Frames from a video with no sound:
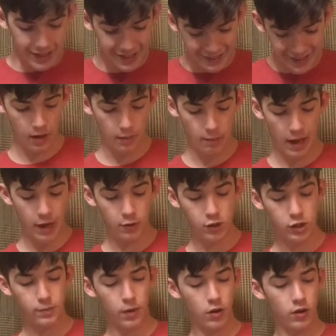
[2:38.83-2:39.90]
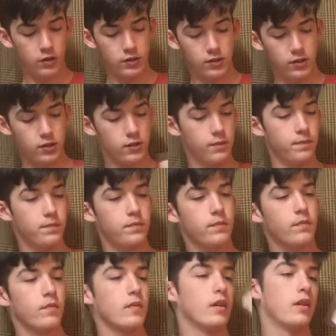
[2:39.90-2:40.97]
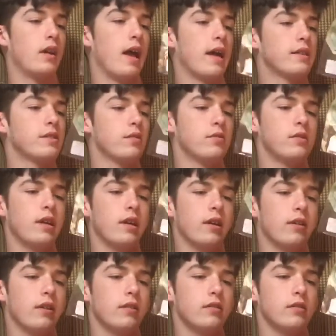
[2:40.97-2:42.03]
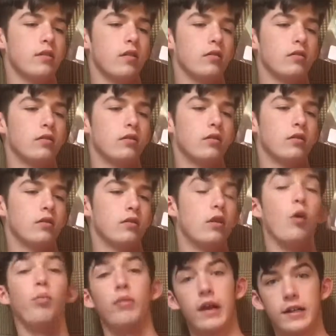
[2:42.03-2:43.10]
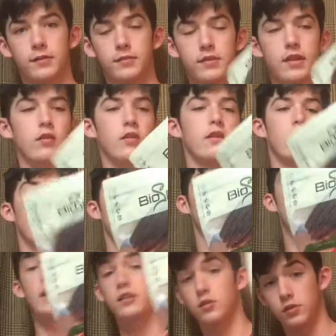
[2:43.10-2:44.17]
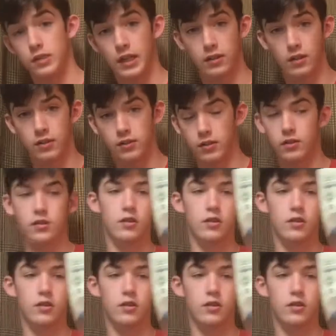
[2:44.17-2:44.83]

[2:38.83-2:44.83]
BioSpawn's Exo Stick, I think it's called. No, Plasma Tail. The Exo Stick does good